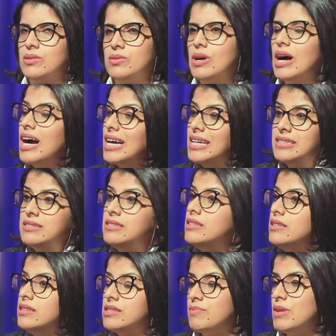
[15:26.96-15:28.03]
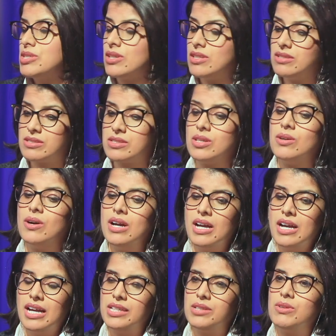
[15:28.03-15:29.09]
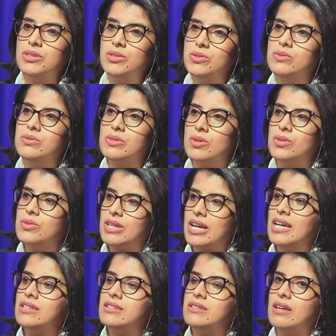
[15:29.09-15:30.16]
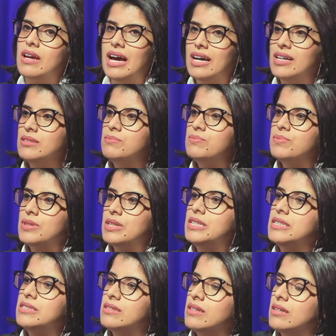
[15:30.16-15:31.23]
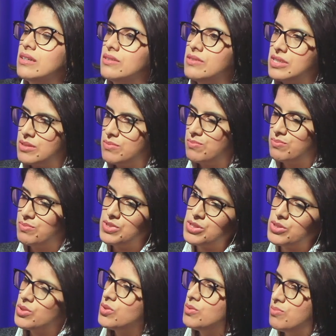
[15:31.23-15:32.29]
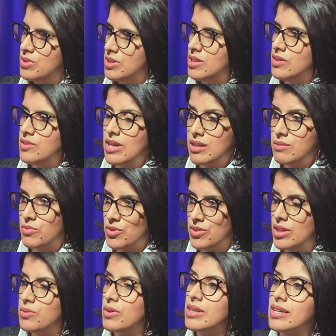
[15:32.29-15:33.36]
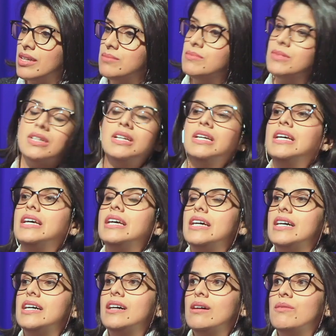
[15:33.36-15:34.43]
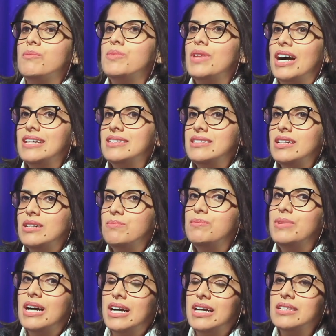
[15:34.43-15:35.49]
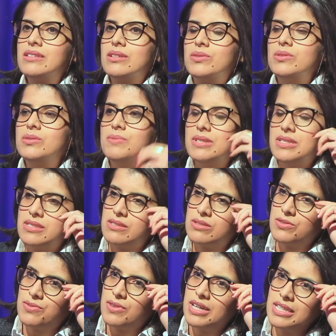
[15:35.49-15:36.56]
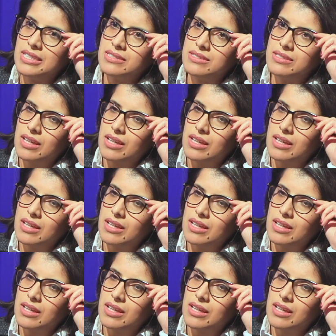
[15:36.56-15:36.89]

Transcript: IT specialists. So anyone who can help in this group, they are more than welcome. The idea behind the group is to find,